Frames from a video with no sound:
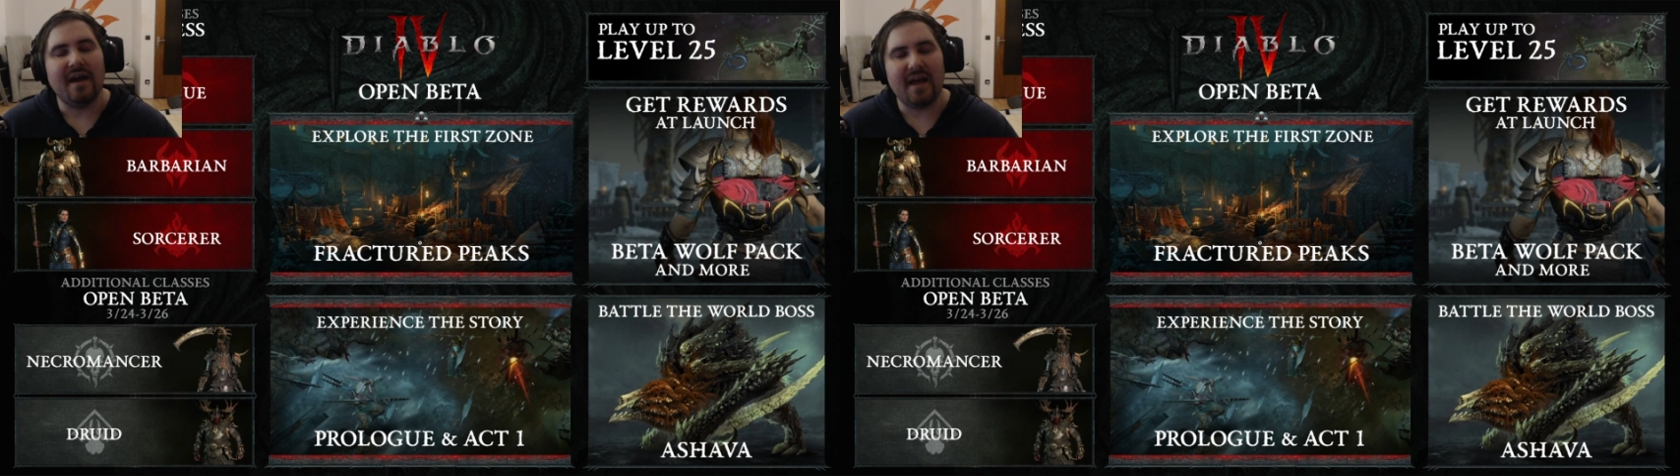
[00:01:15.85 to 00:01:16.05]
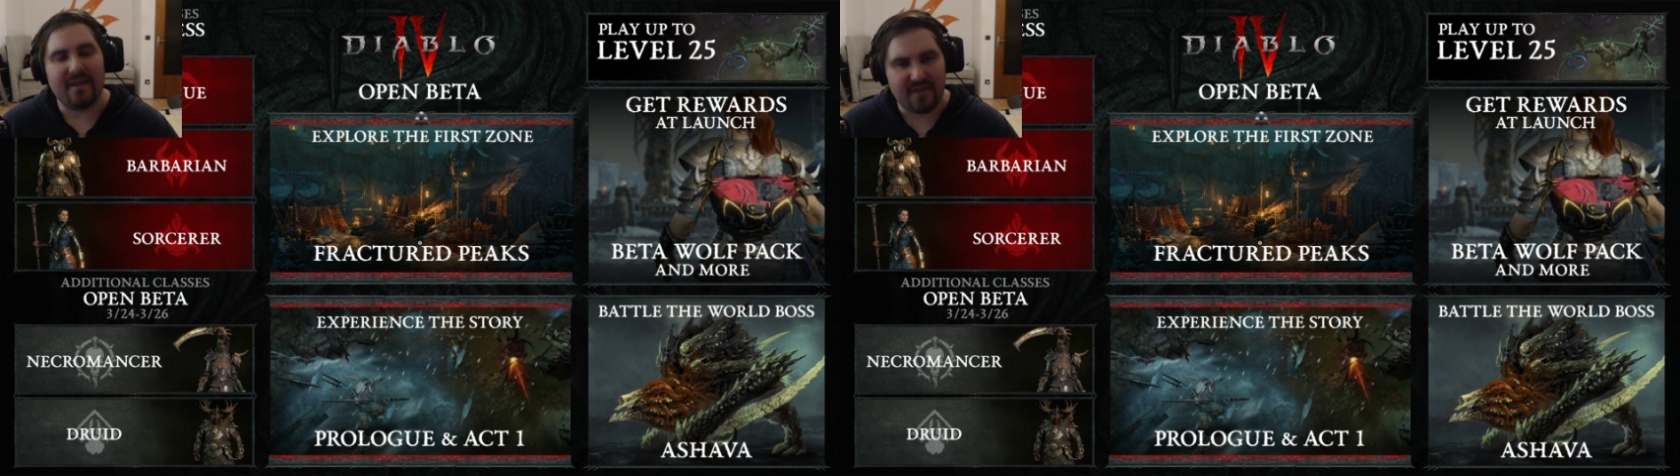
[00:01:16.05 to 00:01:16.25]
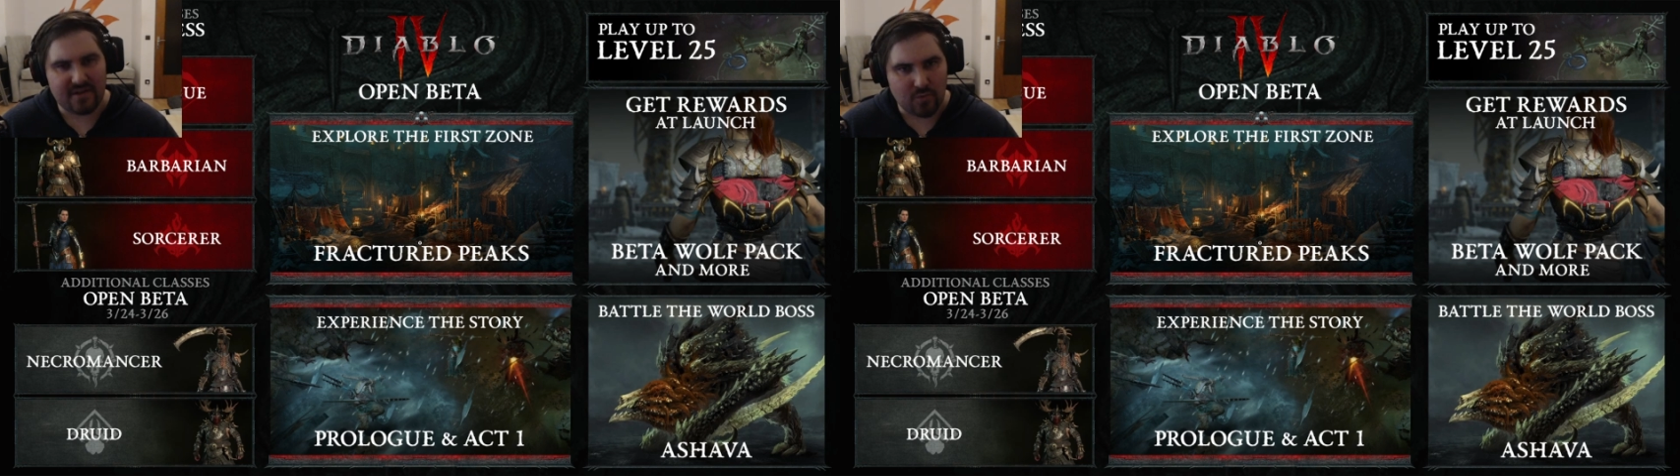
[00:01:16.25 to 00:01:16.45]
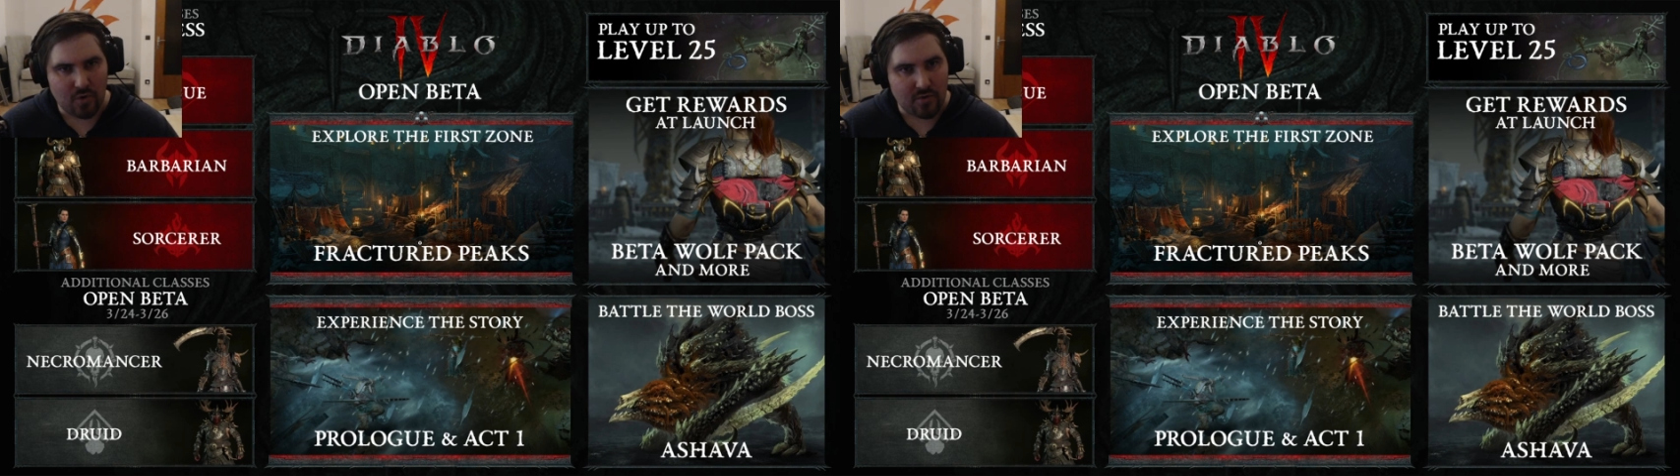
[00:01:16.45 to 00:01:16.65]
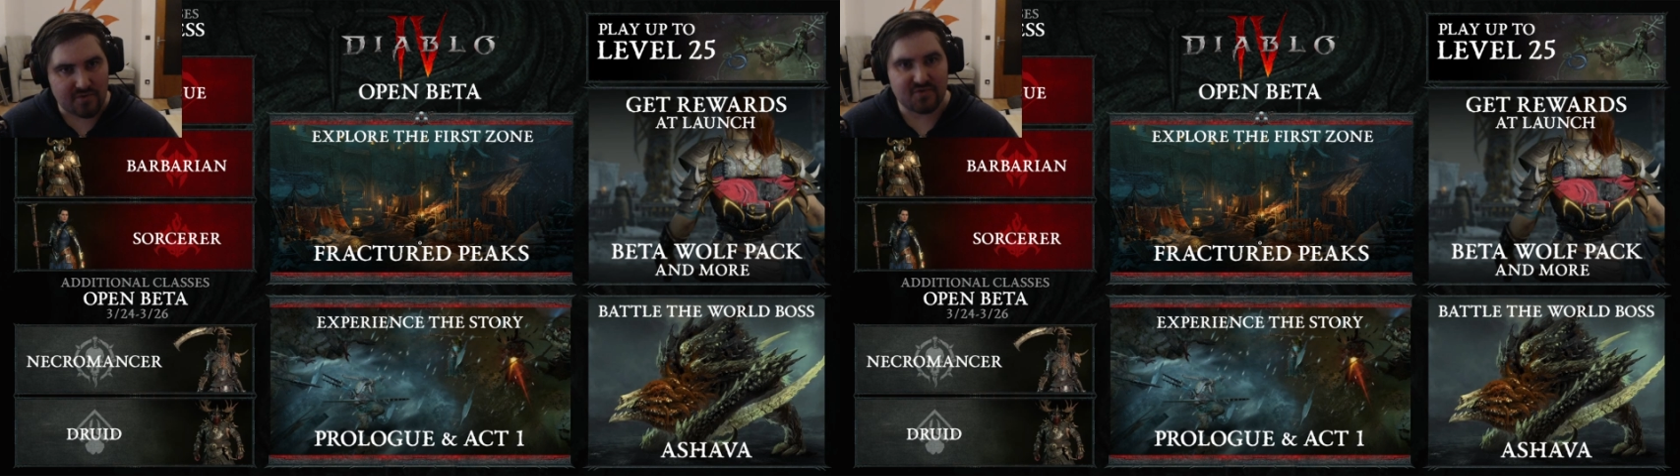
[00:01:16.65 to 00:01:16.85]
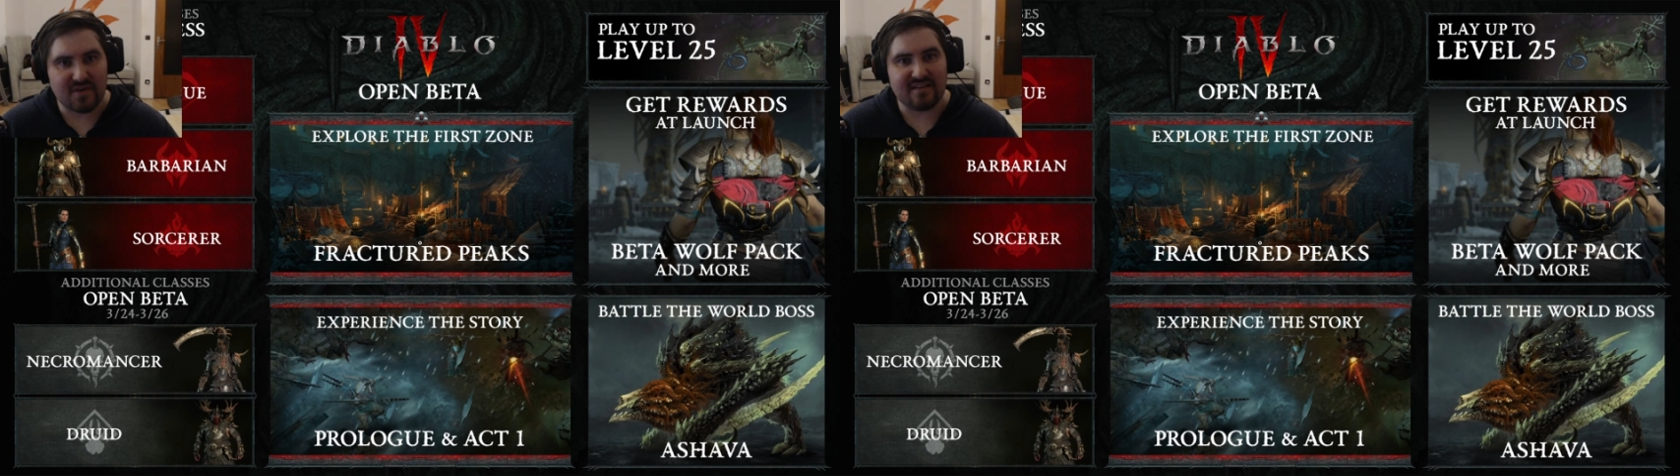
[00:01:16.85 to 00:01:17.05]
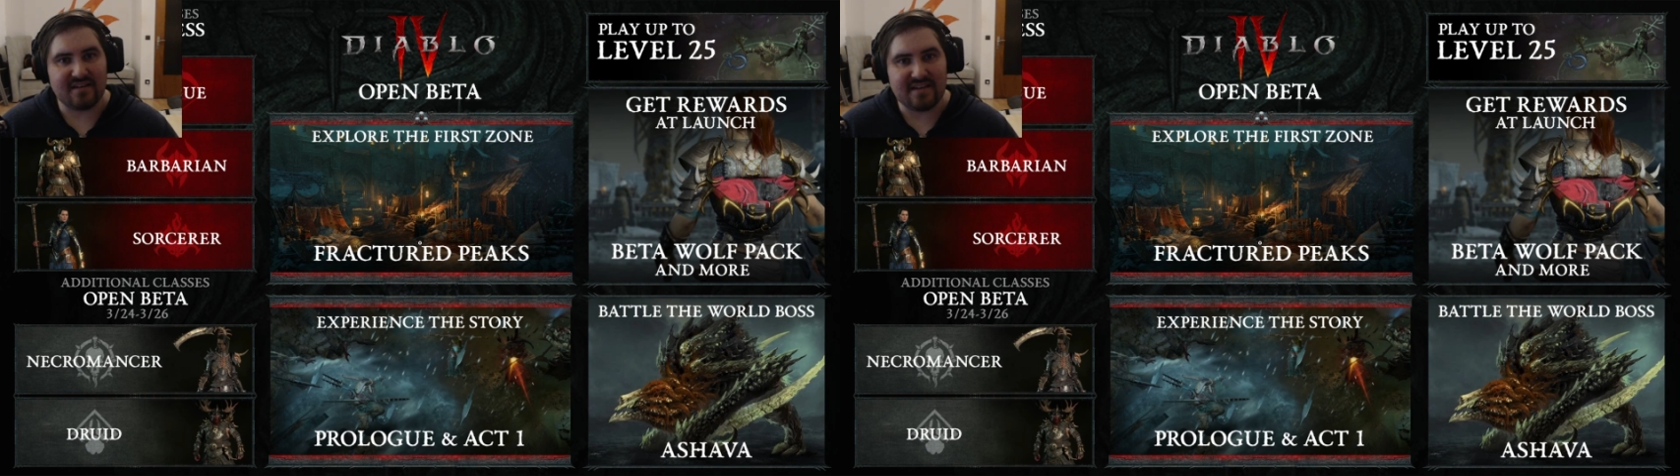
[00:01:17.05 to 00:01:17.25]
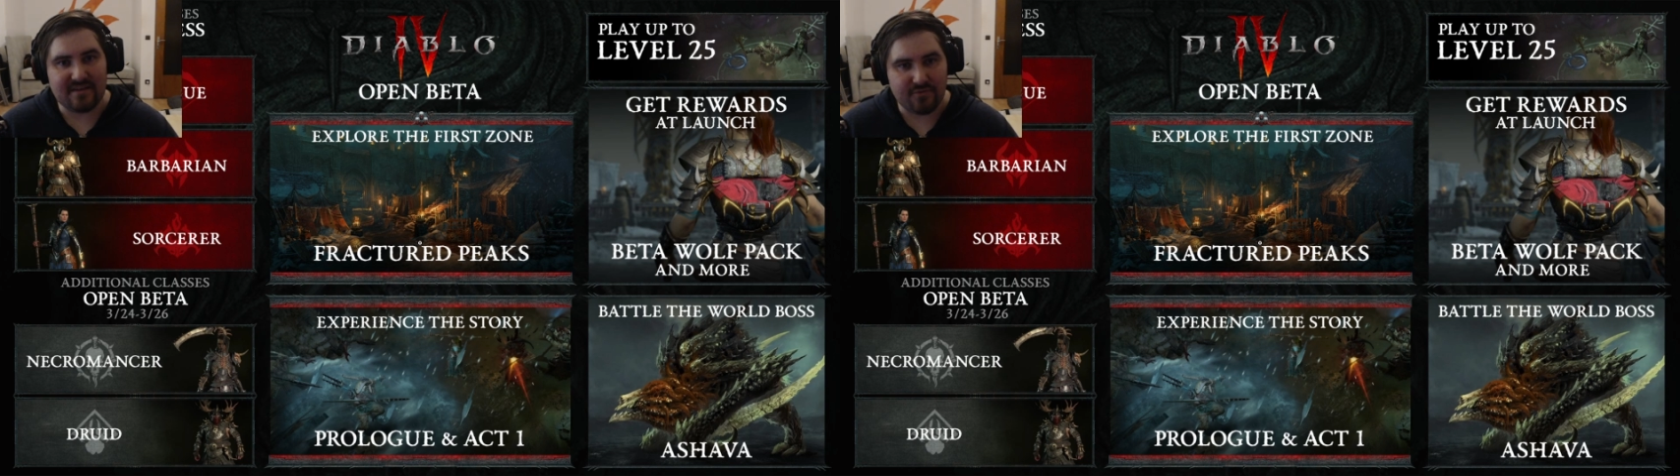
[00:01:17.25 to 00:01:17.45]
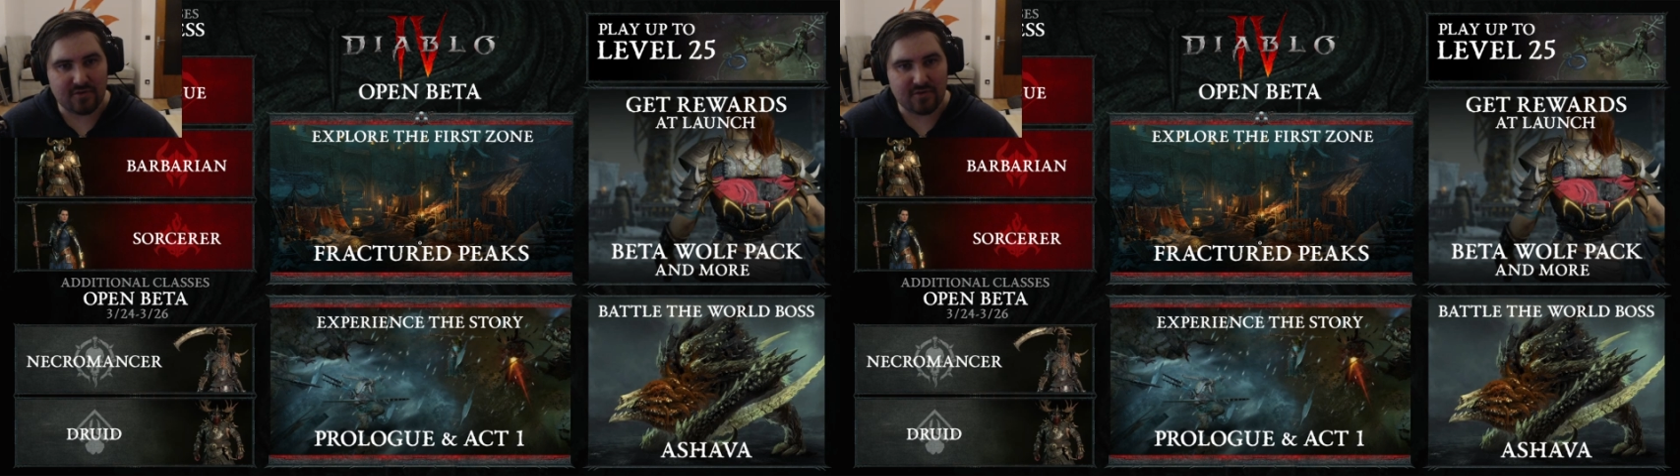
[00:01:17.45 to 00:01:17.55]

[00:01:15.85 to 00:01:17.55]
and then you will also get a key for